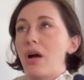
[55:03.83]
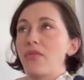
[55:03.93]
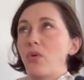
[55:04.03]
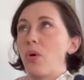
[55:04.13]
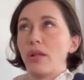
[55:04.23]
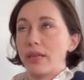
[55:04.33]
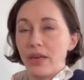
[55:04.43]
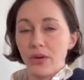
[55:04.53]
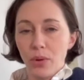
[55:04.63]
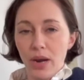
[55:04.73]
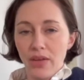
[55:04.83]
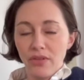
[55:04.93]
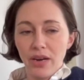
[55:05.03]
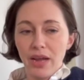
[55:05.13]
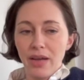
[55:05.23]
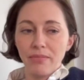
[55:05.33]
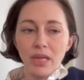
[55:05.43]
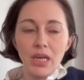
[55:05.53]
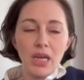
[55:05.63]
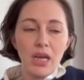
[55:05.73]
of quality or whatever. And I'm,
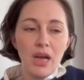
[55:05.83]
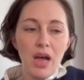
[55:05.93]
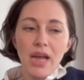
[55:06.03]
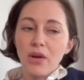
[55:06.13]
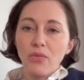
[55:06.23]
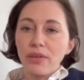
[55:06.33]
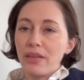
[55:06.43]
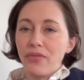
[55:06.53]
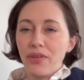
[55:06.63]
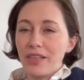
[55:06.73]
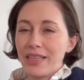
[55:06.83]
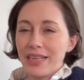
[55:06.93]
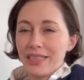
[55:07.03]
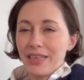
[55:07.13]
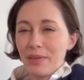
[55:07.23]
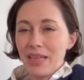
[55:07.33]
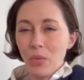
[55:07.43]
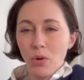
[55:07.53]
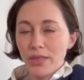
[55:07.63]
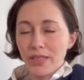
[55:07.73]
I don't really feel like that's something
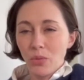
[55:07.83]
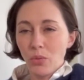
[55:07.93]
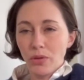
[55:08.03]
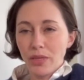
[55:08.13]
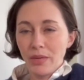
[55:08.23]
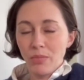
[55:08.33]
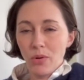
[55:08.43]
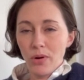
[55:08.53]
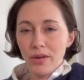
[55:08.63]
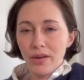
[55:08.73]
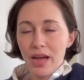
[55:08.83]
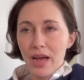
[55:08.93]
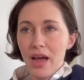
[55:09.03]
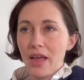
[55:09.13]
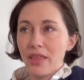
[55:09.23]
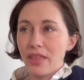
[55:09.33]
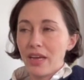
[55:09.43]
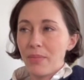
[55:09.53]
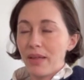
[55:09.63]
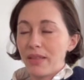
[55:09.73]
that works in the world anymore. Uh, I
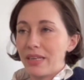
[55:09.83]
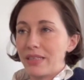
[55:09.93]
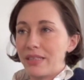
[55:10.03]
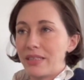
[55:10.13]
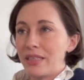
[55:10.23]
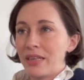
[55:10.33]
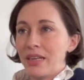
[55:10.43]
think about this.